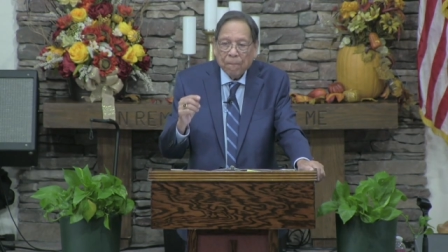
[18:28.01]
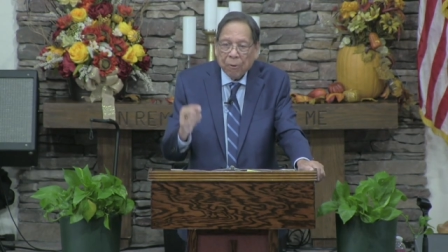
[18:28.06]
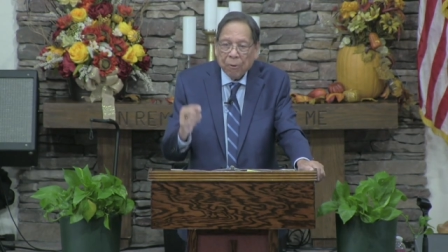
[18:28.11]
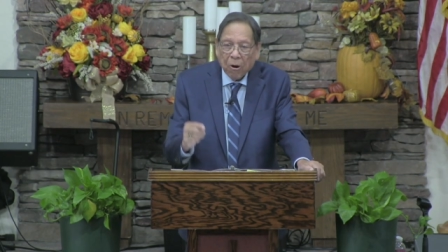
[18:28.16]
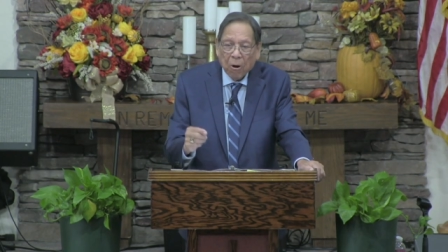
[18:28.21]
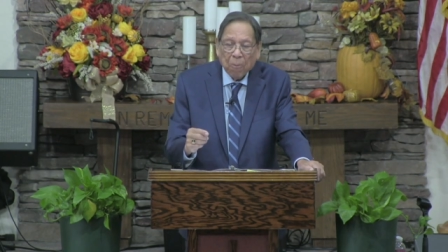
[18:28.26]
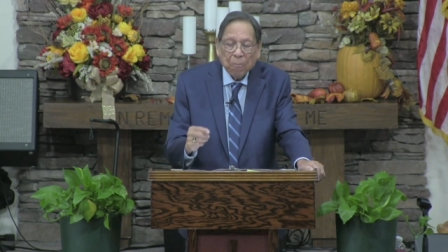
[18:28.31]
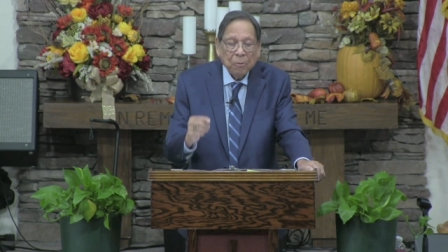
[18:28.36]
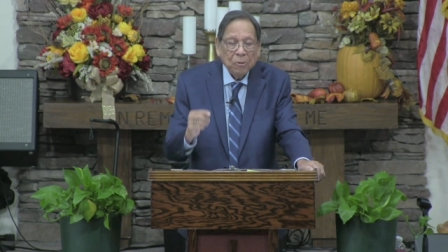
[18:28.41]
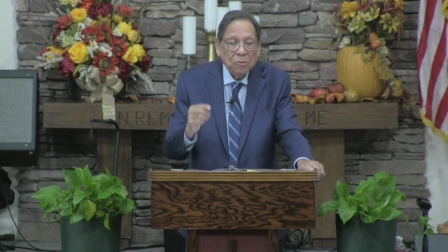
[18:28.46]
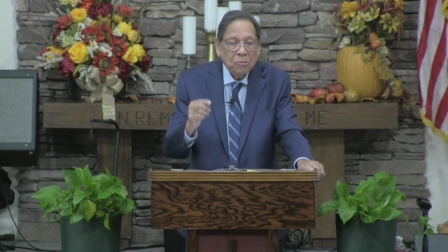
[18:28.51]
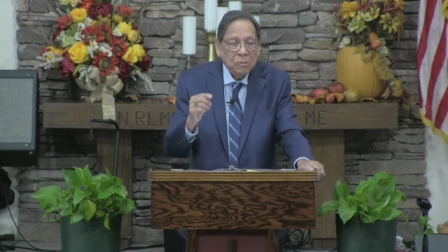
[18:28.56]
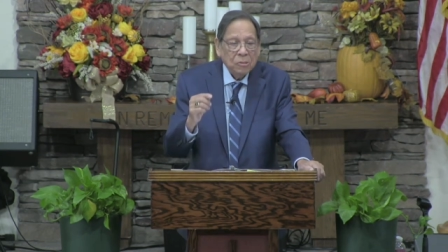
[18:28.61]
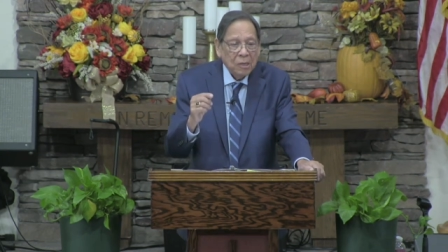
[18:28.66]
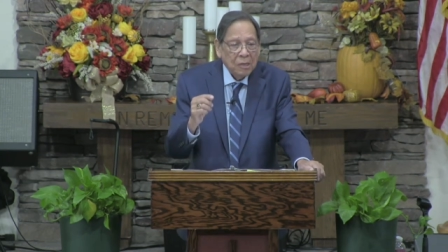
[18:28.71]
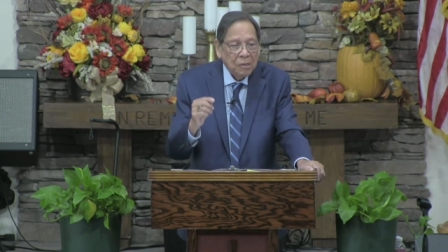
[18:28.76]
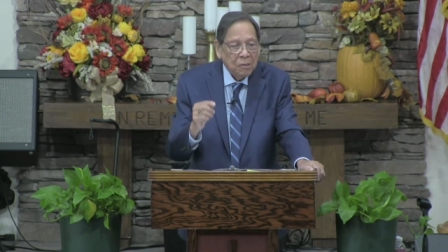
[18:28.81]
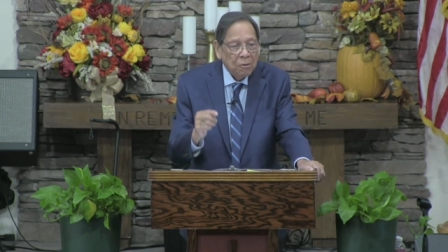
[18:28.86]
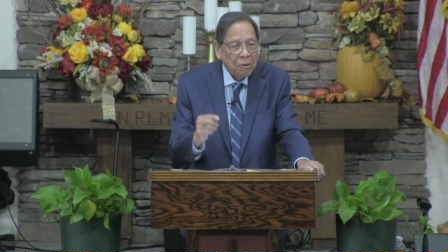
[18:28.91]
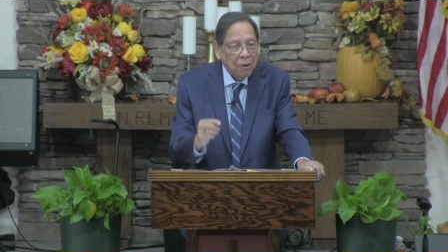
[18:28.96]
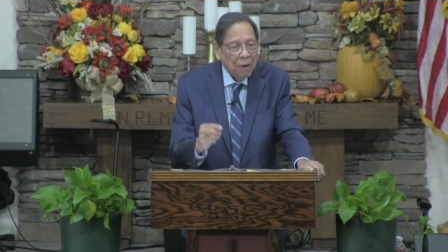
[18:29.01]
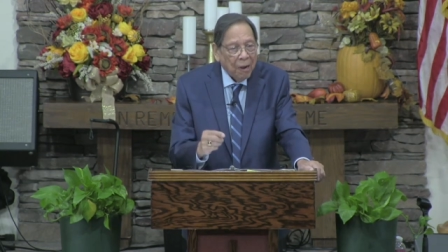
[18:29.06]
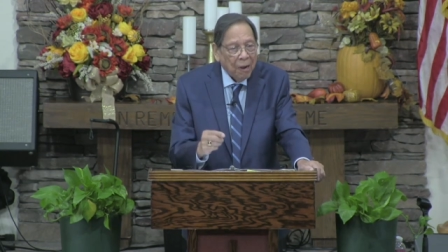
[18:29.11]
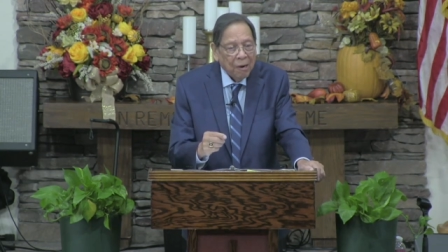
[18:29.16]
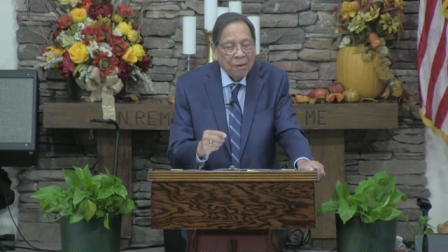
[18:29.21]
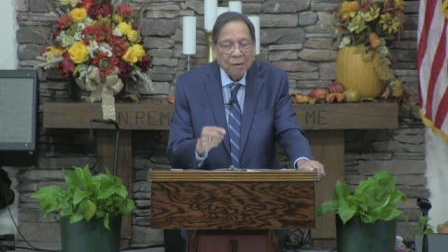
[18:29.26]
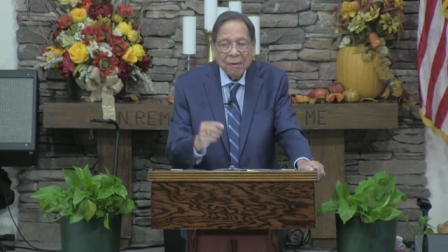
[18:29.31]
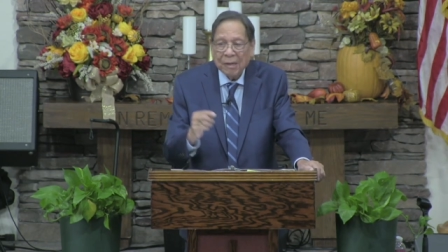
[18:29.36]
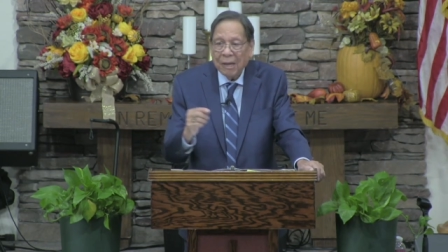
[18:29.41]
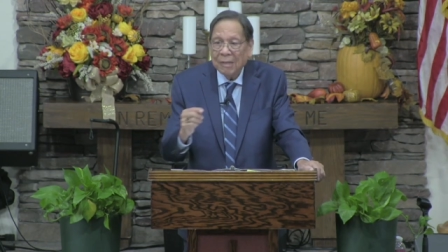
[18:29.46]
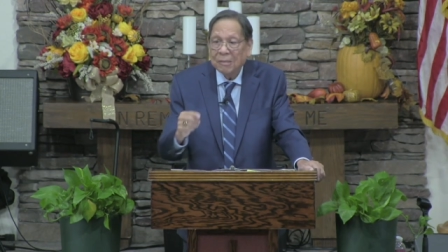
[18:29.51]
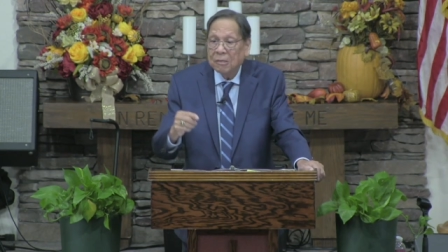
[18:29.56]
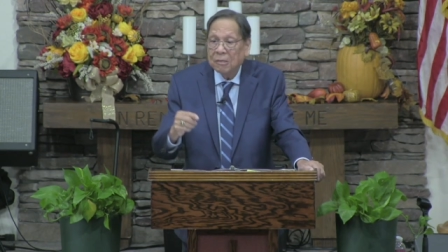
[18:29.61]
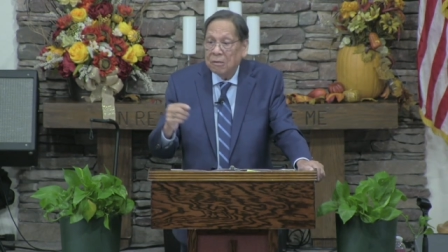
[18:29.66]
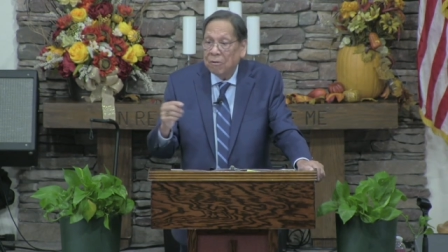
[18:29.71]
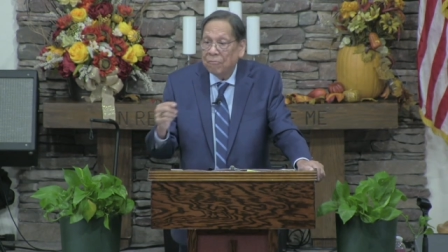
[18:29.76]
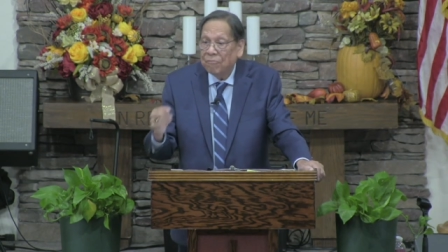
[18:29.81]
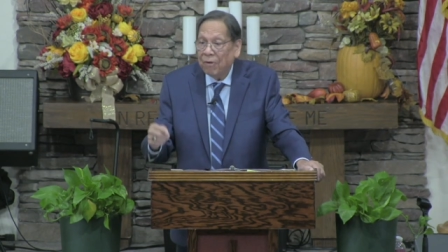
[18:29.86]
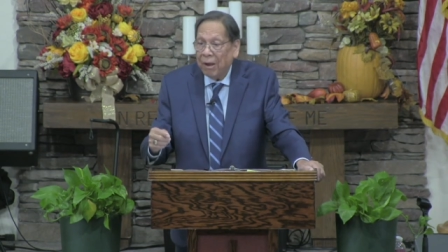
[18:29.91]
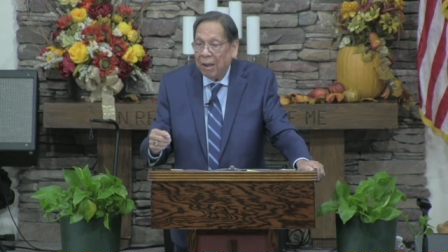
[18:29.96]
purpose in your heart not
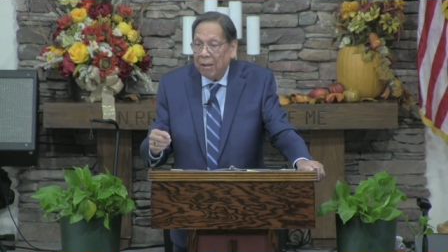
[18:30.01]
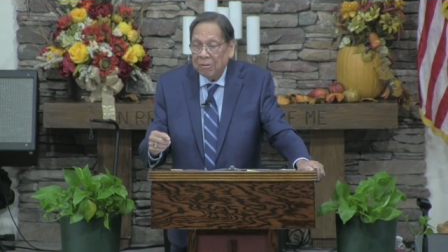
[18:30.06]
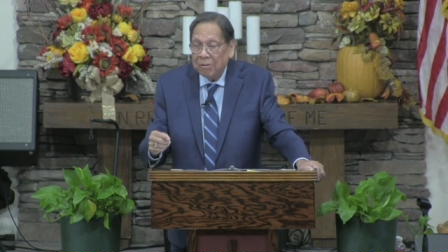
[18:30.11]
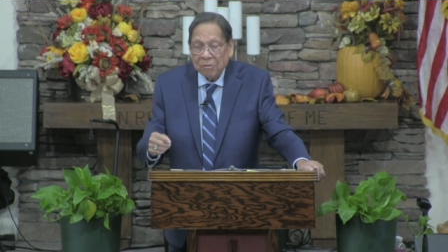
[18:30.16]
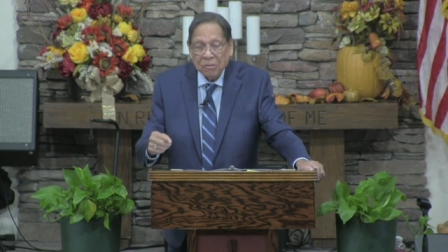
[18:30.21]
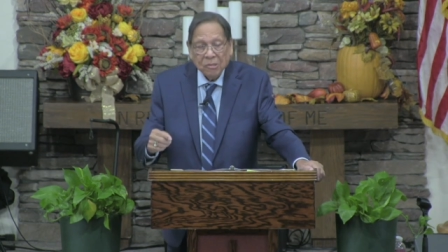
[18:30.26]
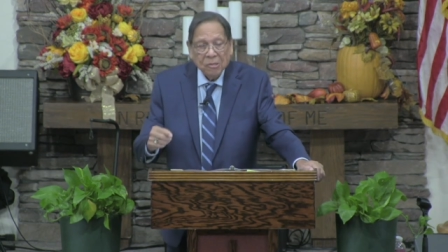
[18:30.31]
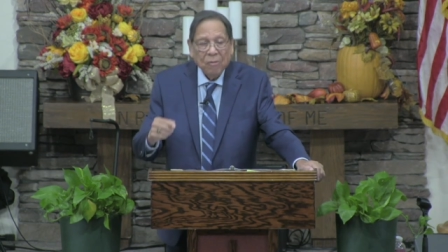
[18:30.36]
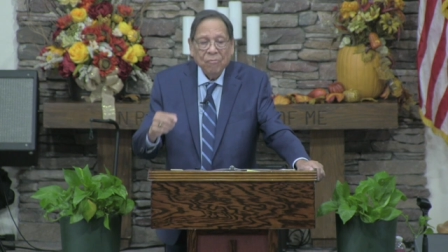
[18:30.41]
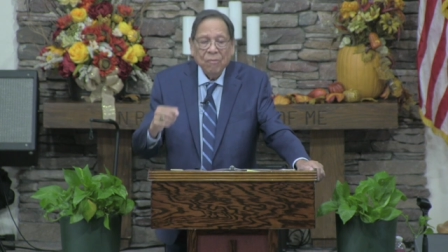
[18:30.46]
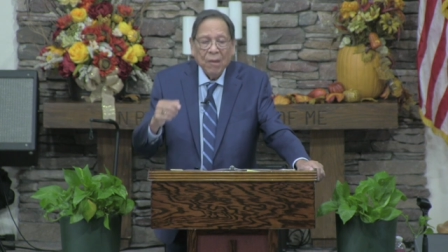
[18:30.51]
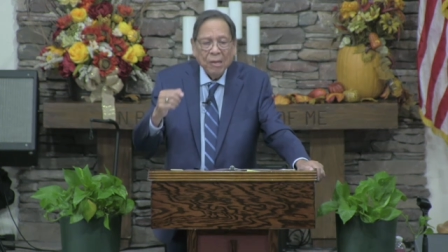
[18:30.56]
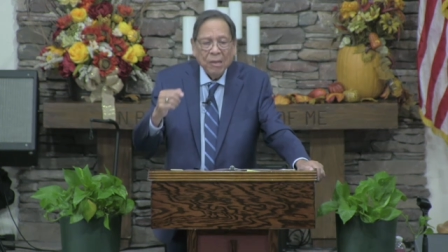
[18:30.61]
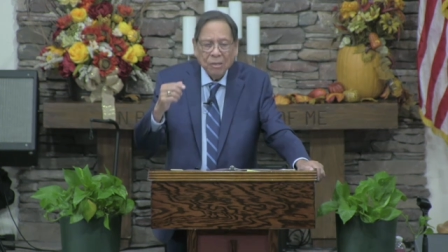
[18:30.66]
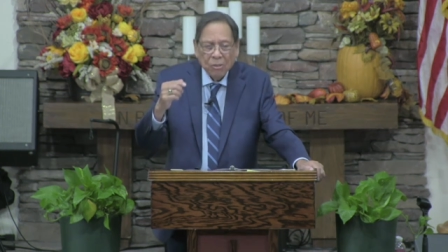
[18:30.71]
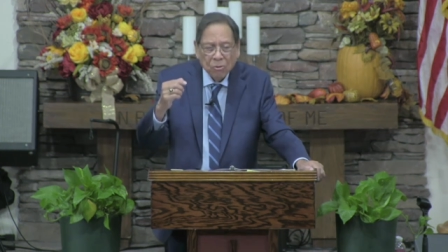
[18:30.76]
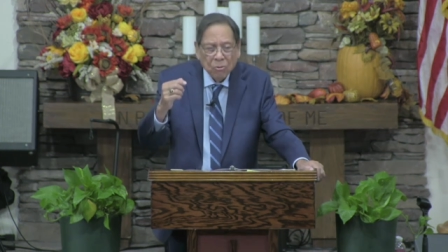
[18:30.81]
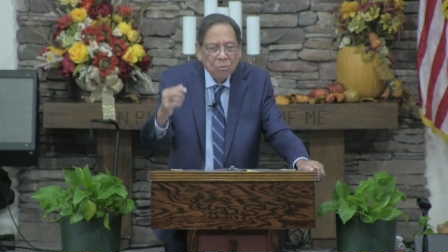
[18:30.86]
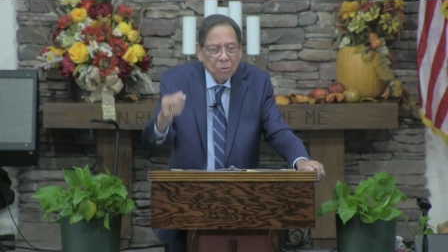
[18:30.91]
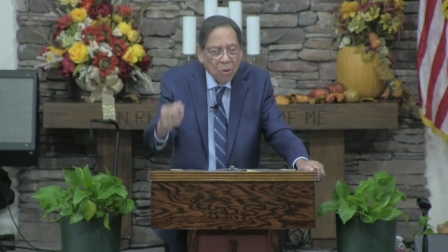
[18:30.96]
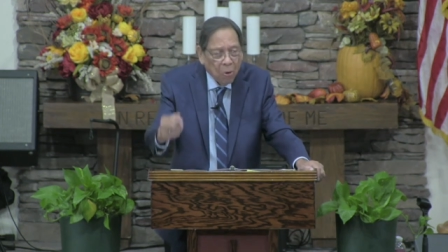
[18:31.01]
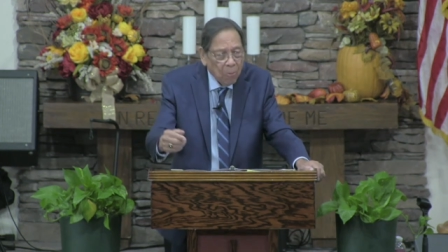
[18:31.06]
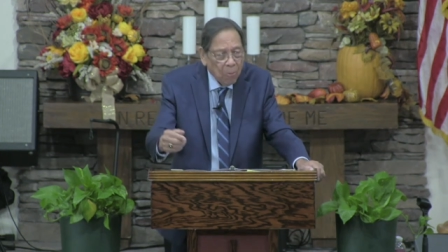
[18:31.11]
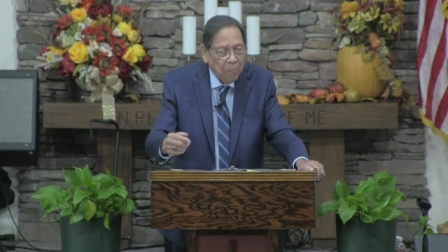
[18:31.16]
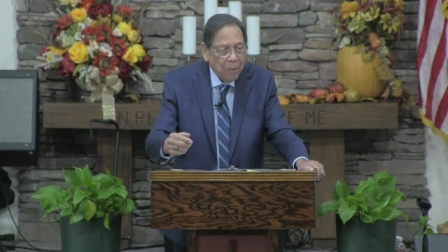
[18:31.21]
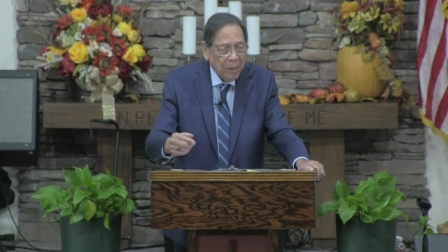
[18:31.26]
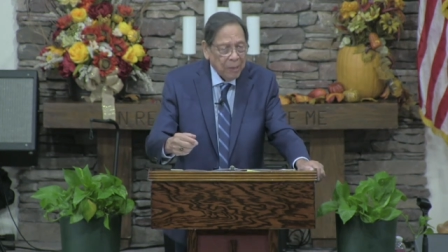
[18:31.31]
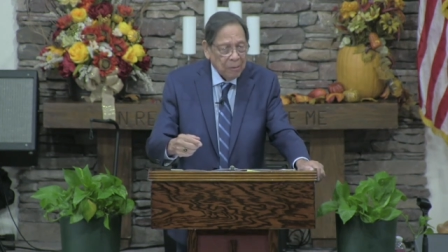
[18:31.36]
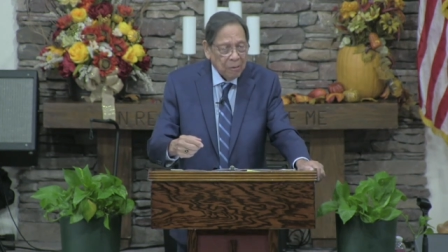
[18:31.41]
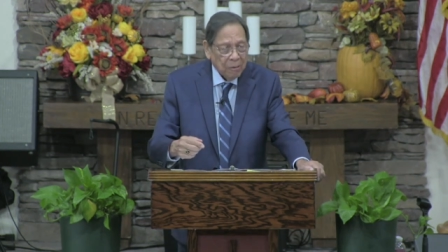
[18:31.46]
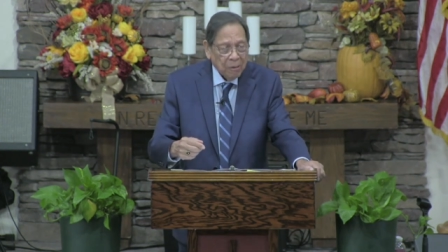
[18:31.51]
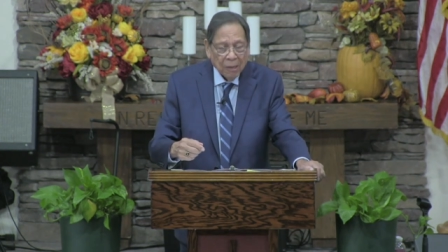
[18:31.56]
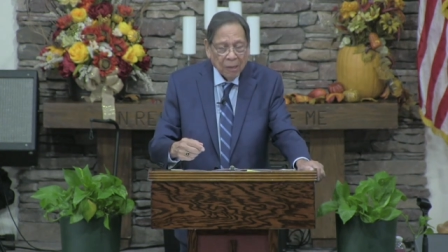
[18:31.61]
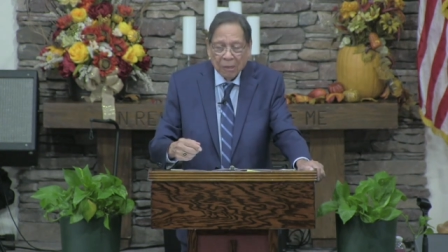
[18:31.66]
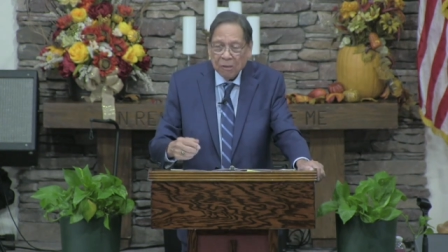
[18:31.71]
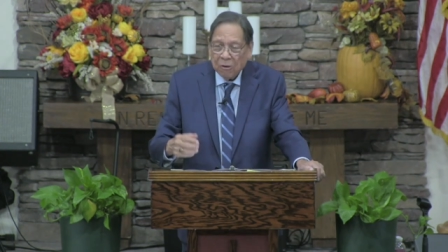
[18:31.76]
to defile yourself. You know better.